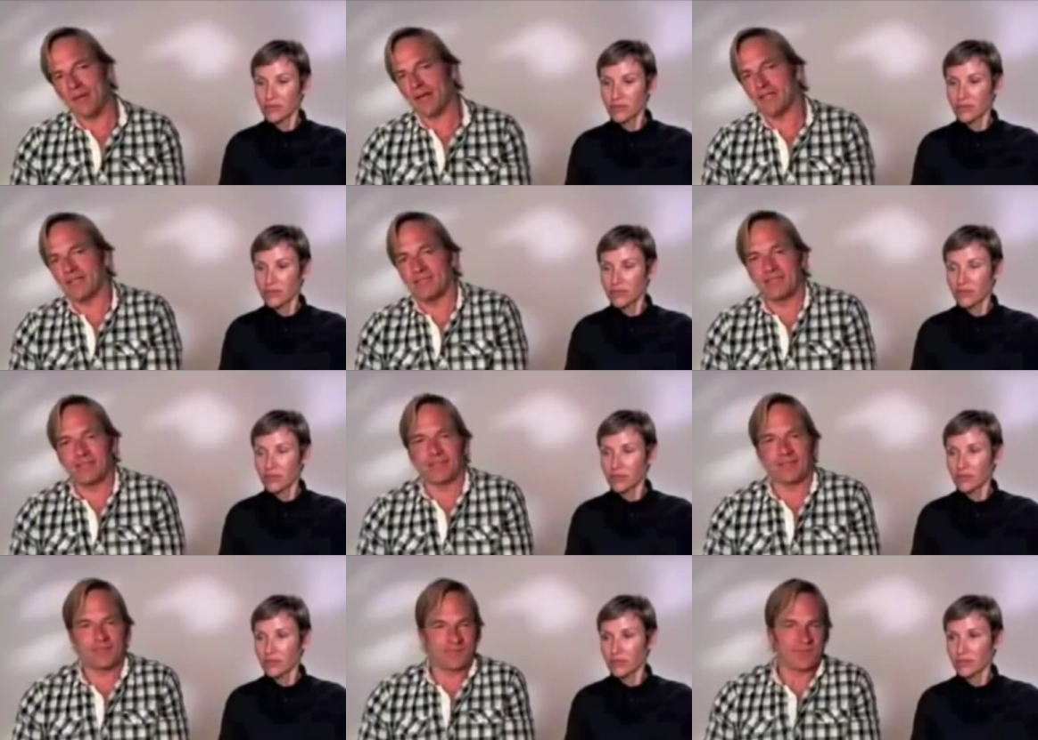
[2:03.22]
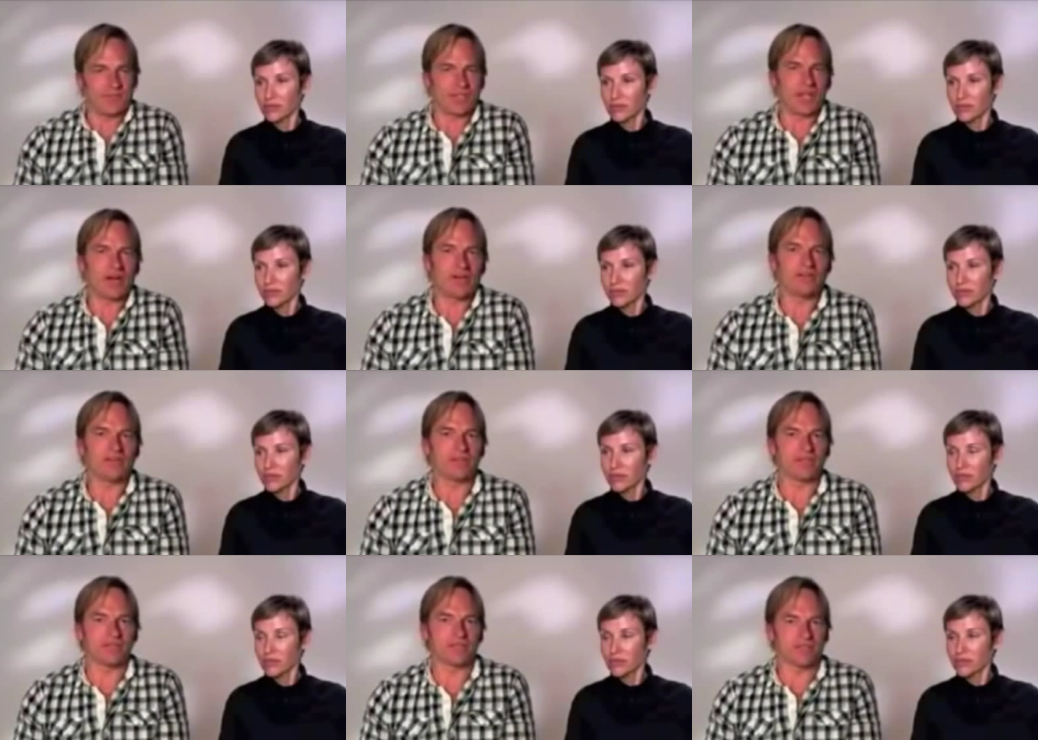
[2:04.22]
Speaker 1: boxes and
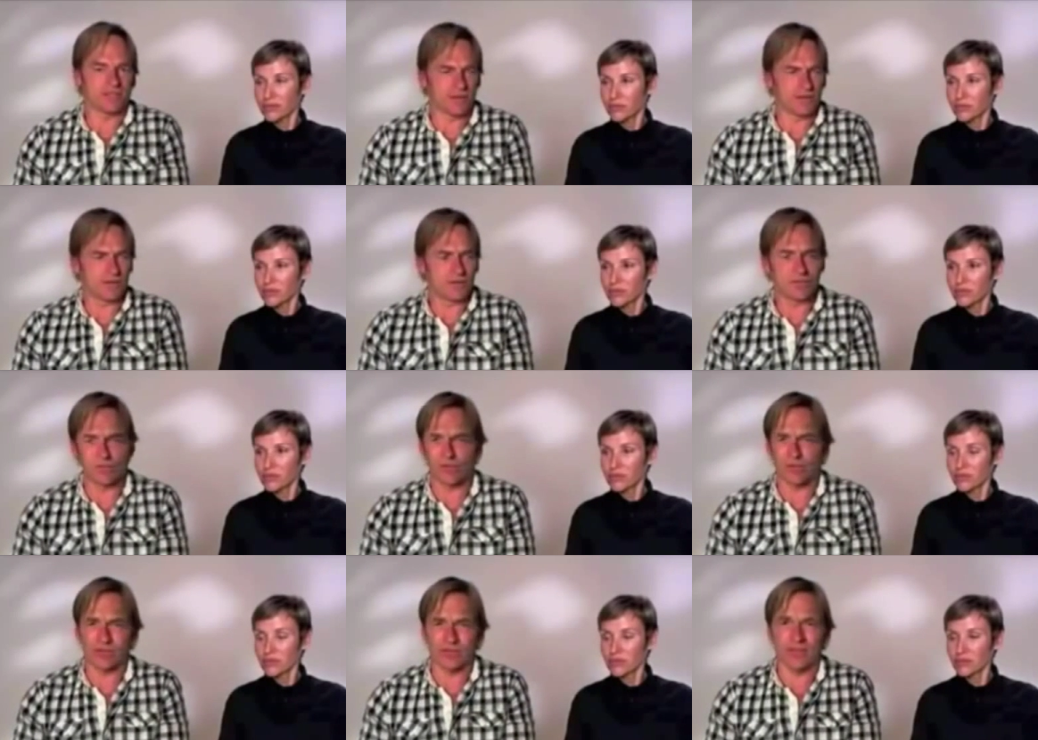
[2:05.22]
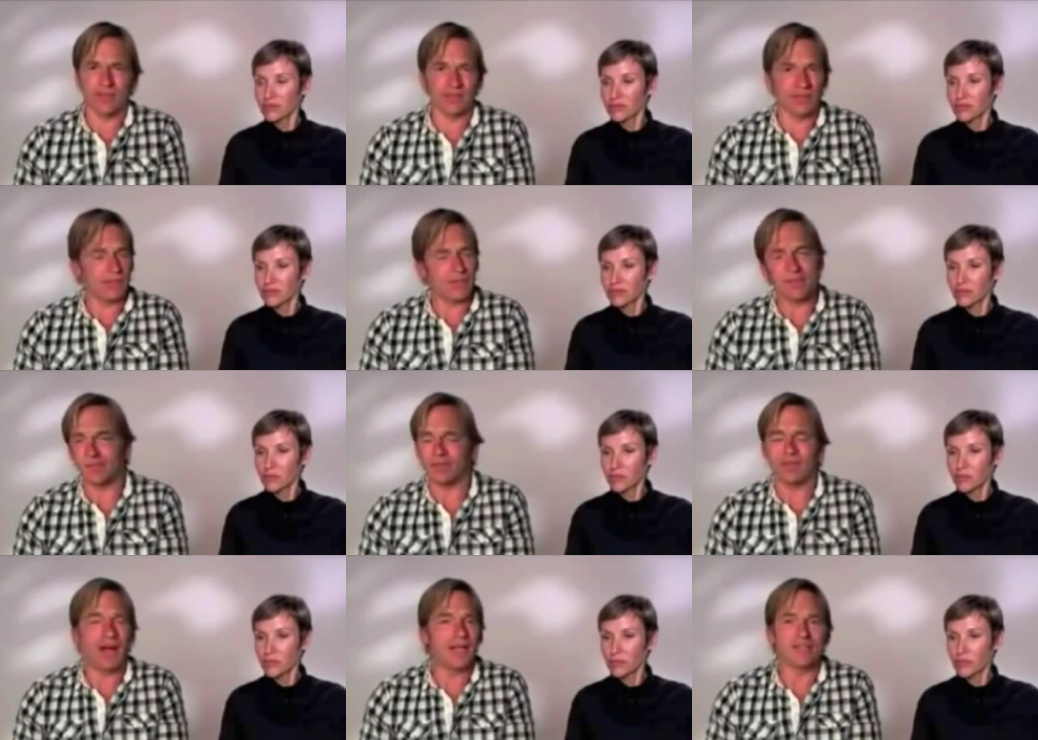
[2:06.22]
shelves and grocery stores and other
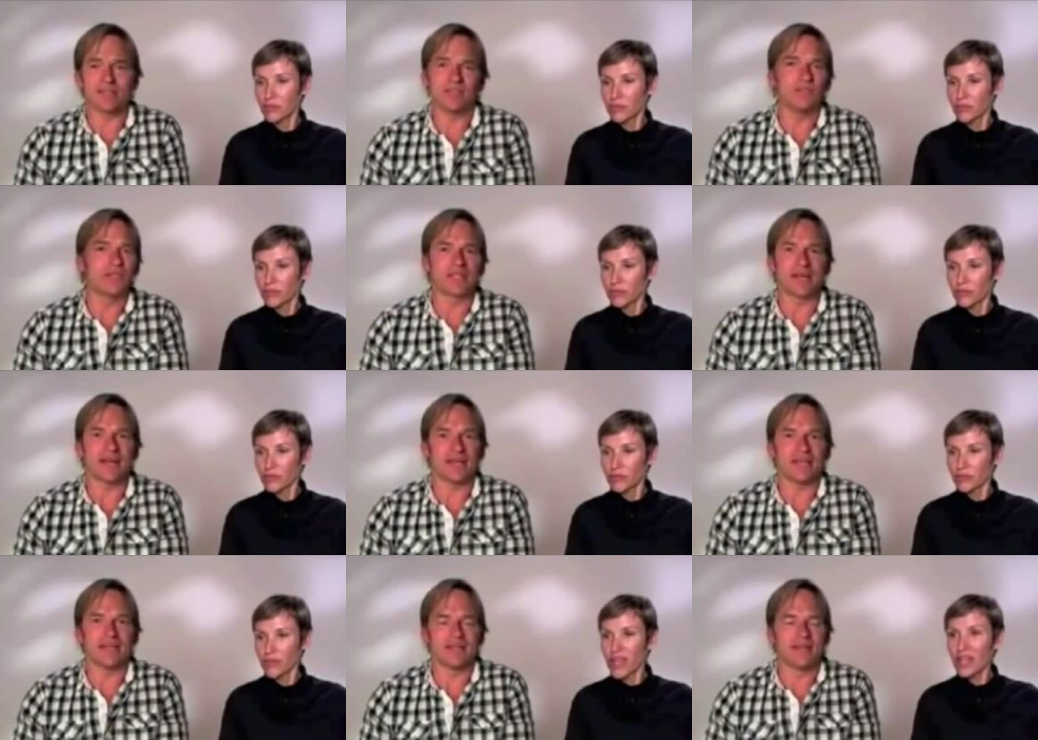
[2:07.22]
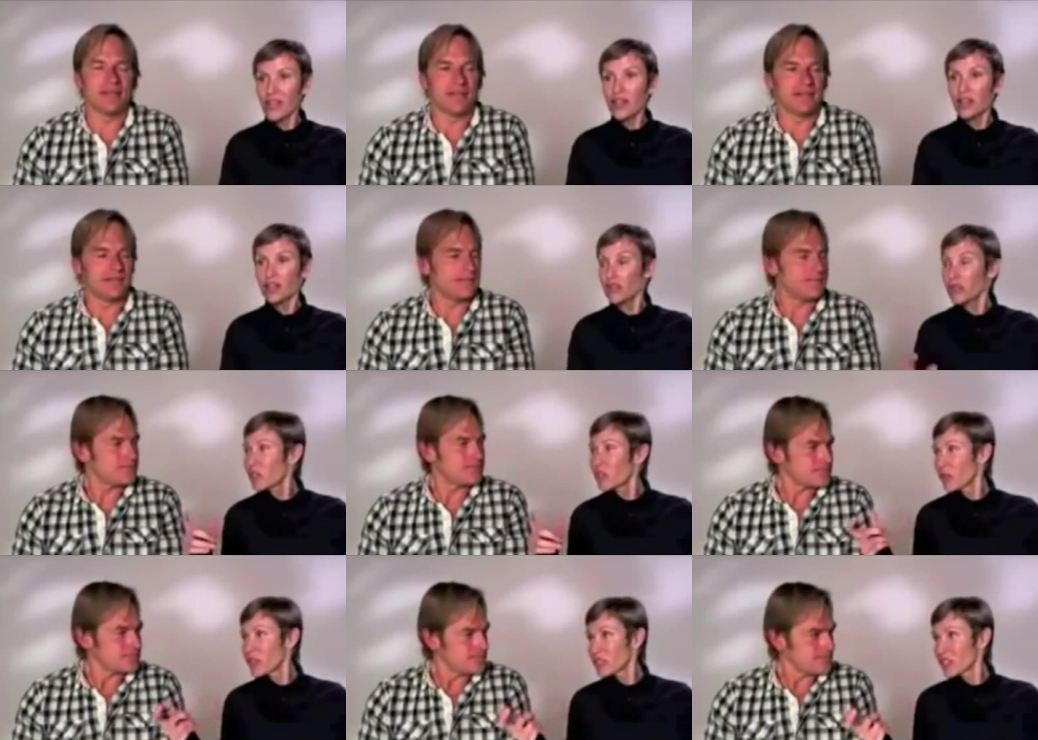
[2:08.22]
supplements are not doing that.
Speaker 2: And not only
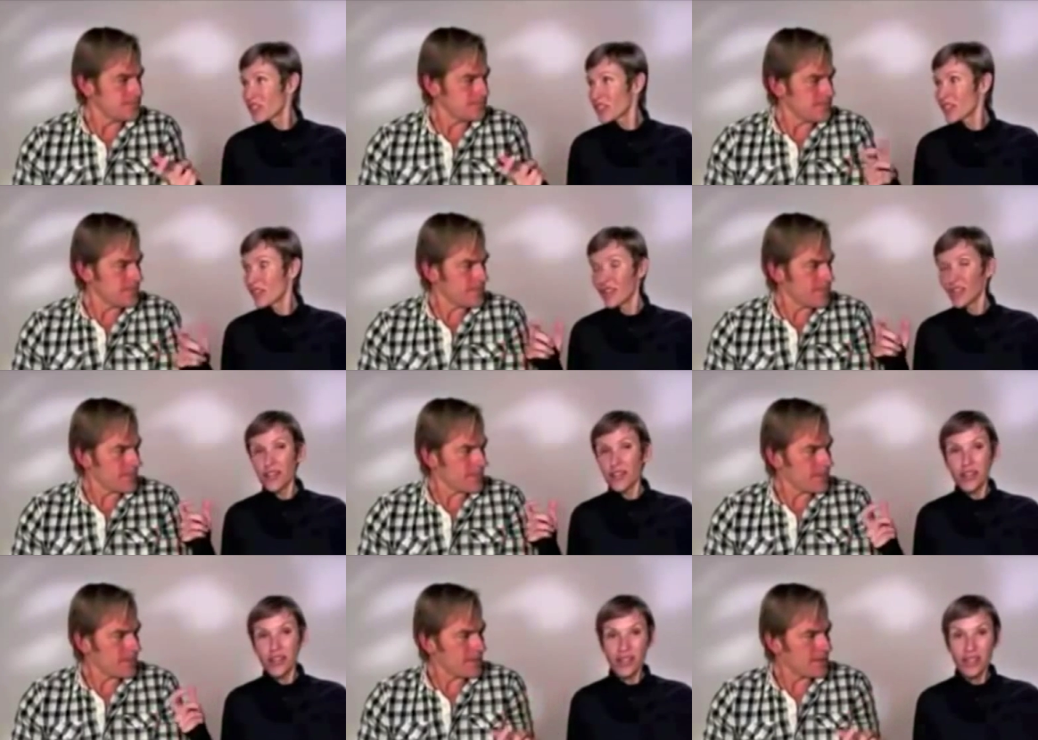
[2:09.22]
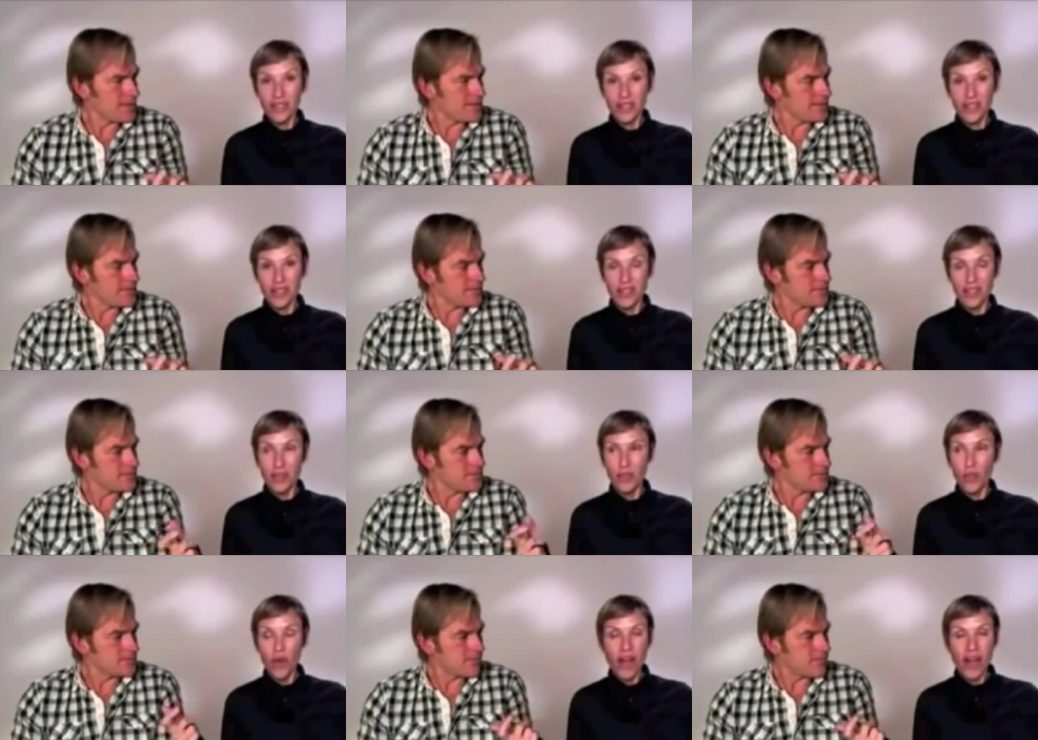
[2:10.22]
questioning uh,
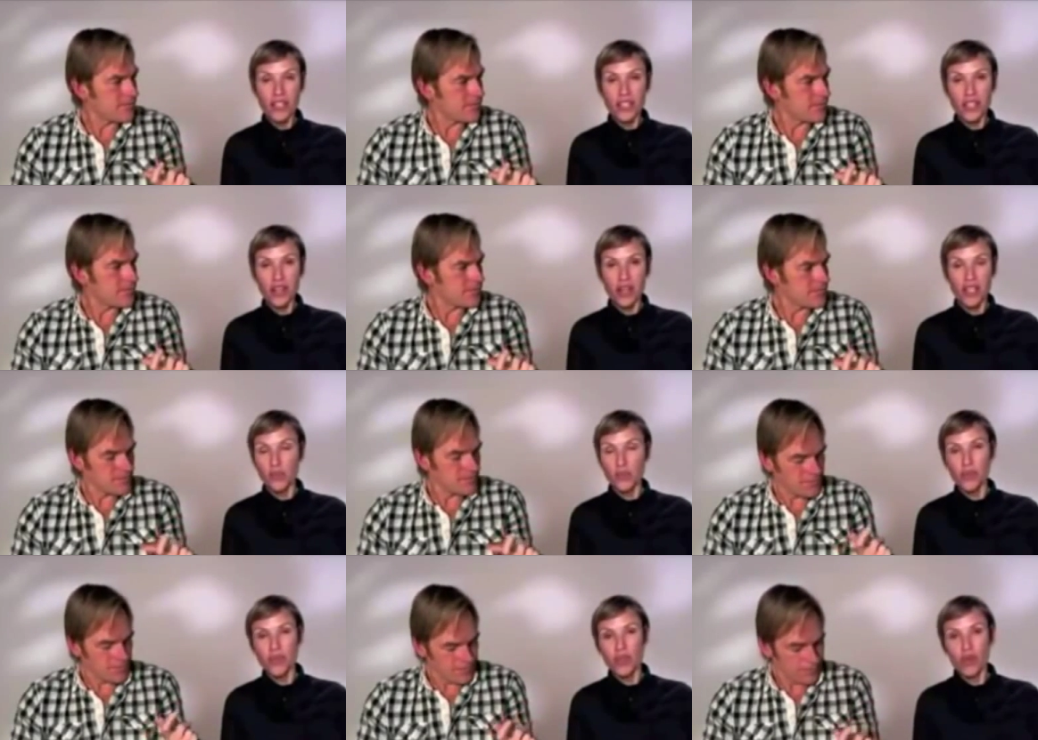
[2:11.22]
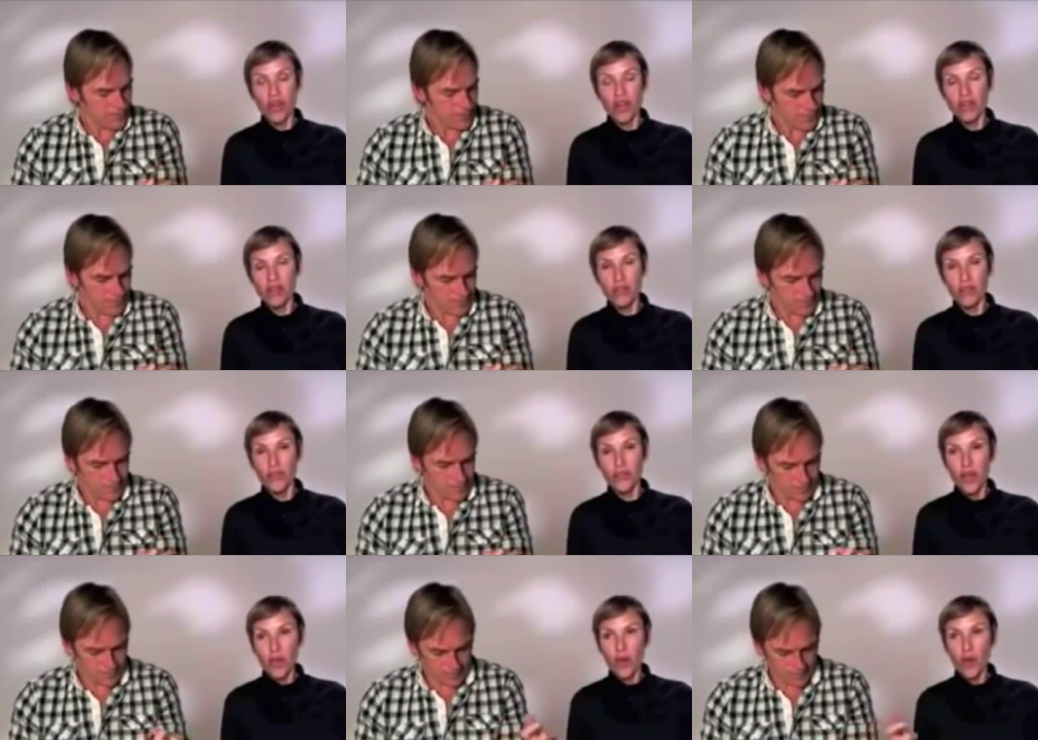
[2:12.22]
why Shakeology wouldn't be great for
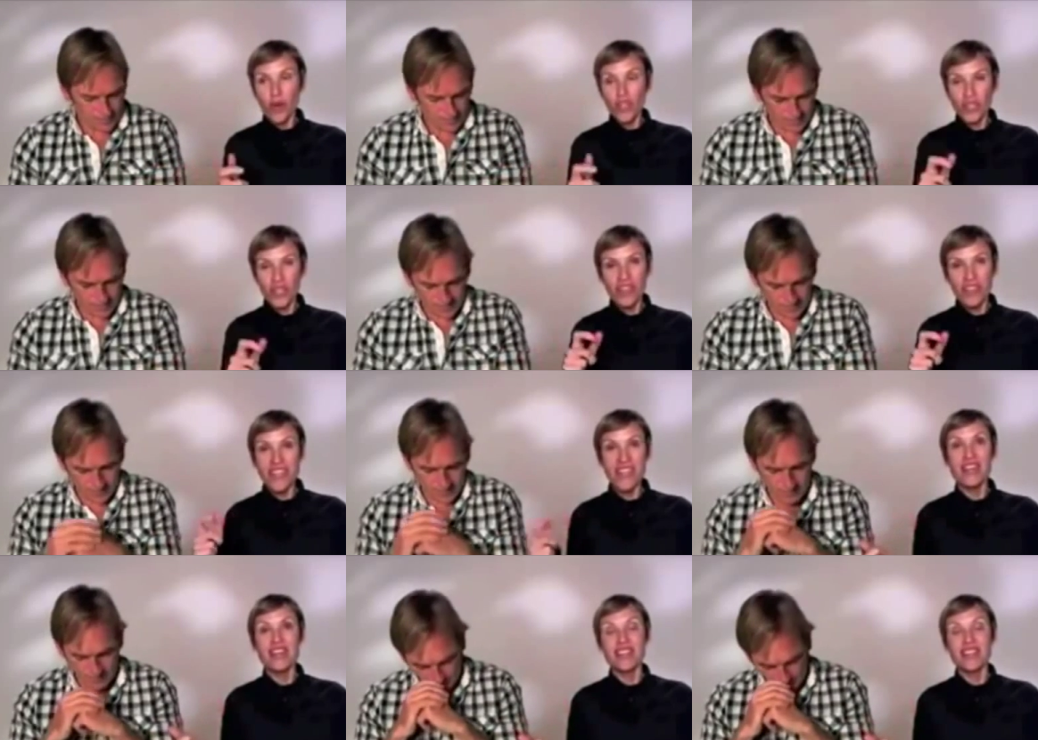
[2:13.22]
you, but questioning everything